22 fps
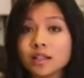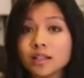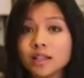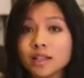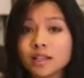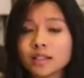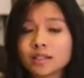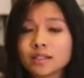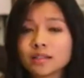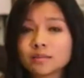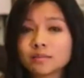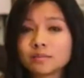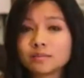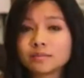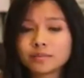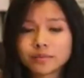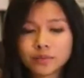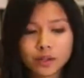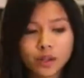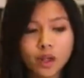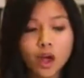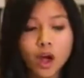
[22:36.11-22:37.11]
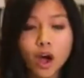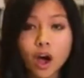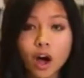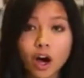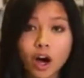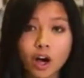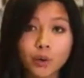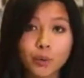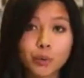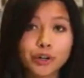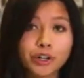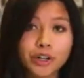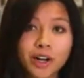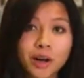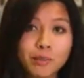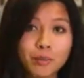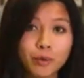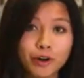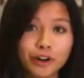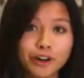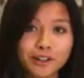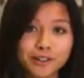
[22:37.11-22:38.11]
links. Onward and
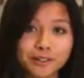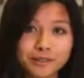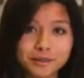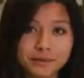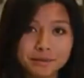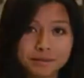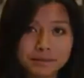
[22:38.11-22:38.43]
upward.